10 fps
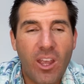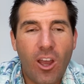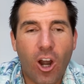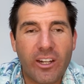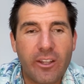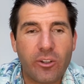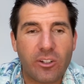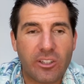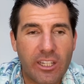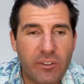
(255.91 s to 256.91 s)
are either
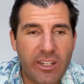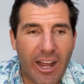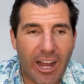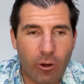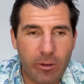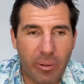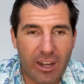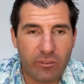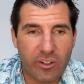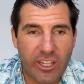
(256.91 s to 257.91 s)
lifted out of
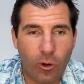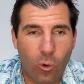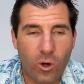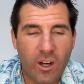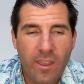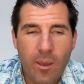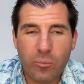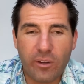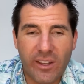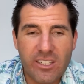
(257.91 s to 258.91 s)
poverty or
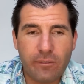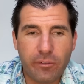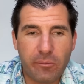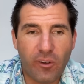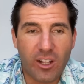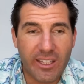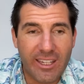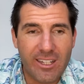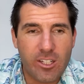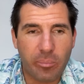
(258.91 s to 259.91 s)
prevented from falling
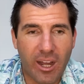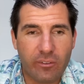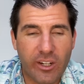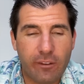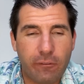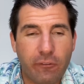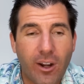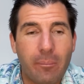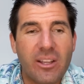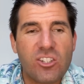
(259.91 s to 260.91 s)
into poverty
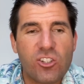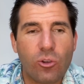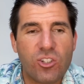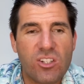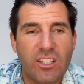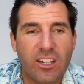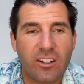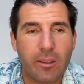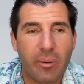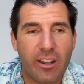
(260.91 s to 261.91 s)
from Social
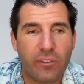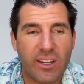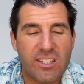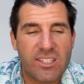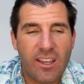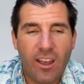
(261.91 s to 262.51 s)
Security benefits.